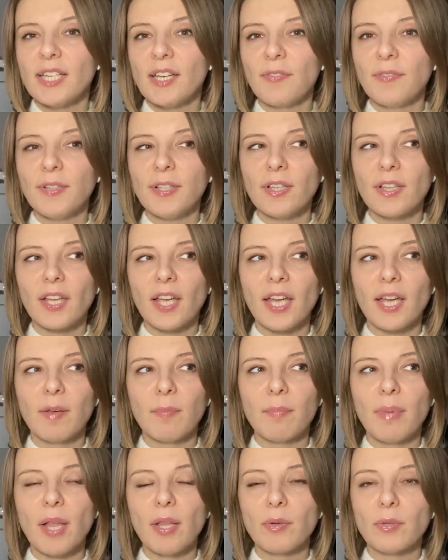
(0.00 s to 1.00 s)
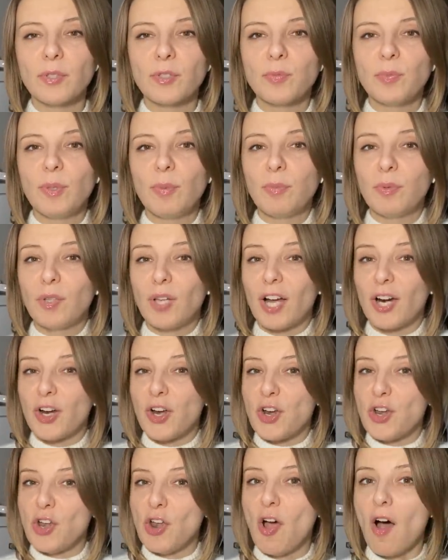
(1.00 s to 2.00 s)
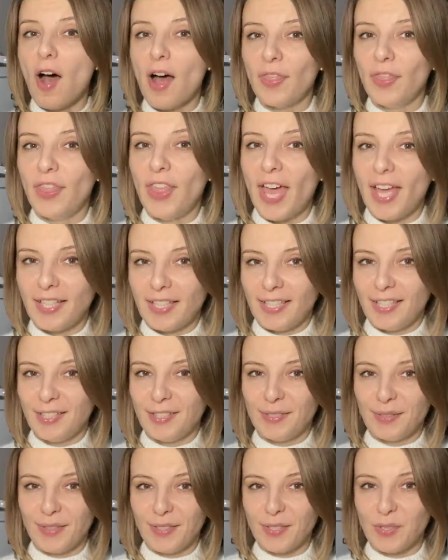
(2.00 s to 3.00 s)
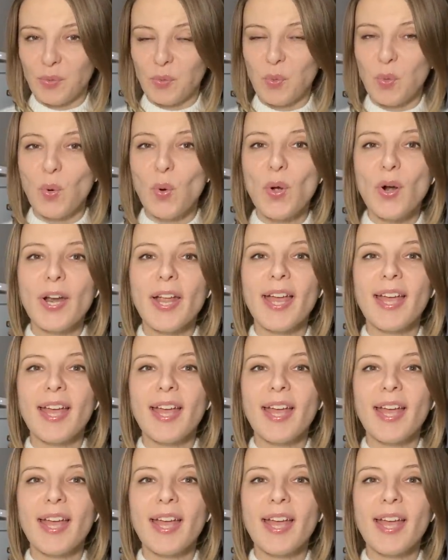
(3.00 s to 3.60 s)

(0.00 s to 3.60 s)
I feel like Belarus people are not that into this war,